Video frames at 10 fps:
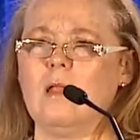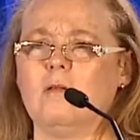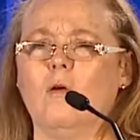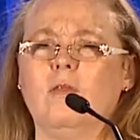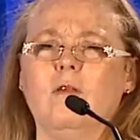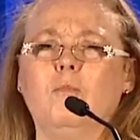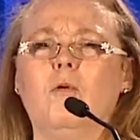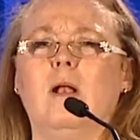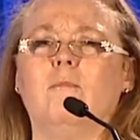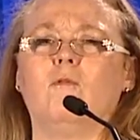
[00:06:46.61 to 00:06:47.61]
So at this
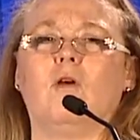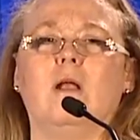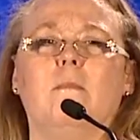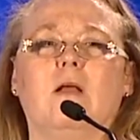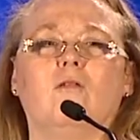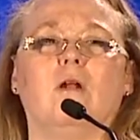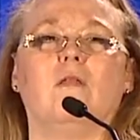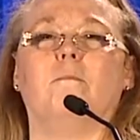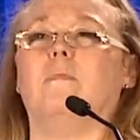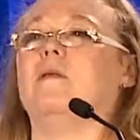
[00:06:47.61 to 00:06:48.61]
point, I'm trying to make sort of
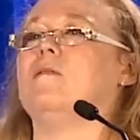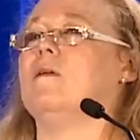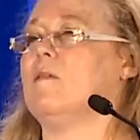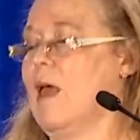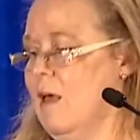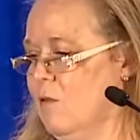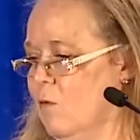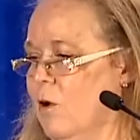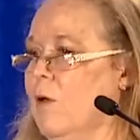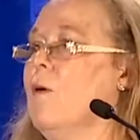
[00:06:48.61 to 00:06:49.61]
the business case
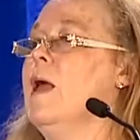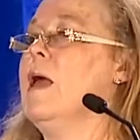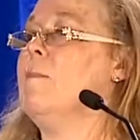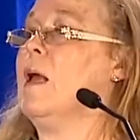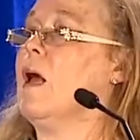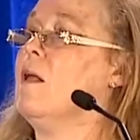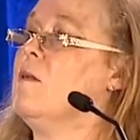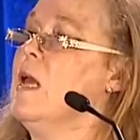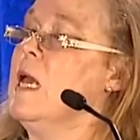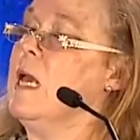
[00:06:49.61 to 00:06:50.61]
for you, because
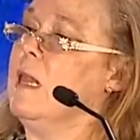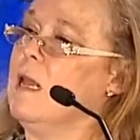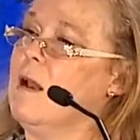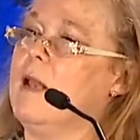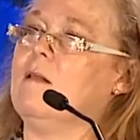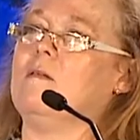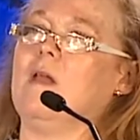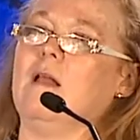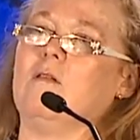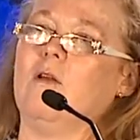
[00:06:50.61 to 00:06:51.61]
in the United
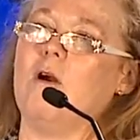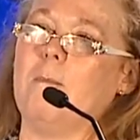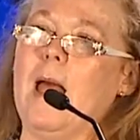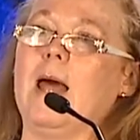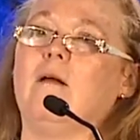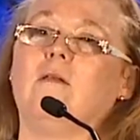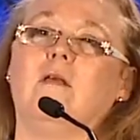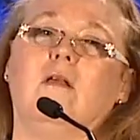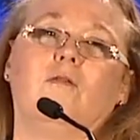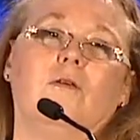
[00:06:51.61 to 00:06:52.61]
States, there are
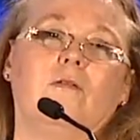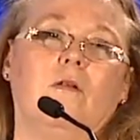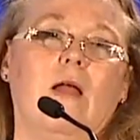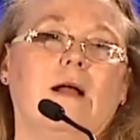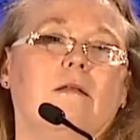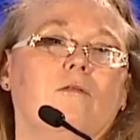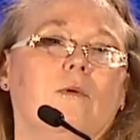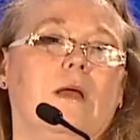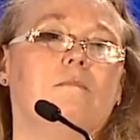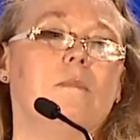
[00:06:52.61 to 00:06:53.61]
penalties for selected
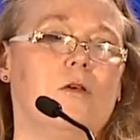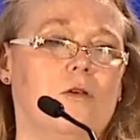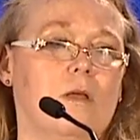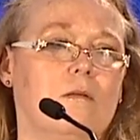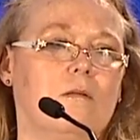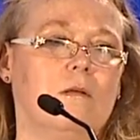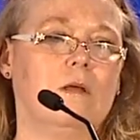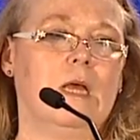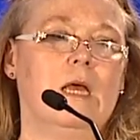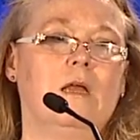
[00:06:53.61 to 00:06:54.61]
readmissions
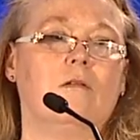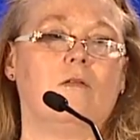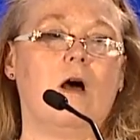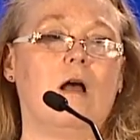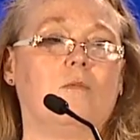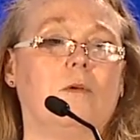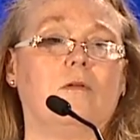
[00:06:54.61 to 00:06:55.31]
to the hospital.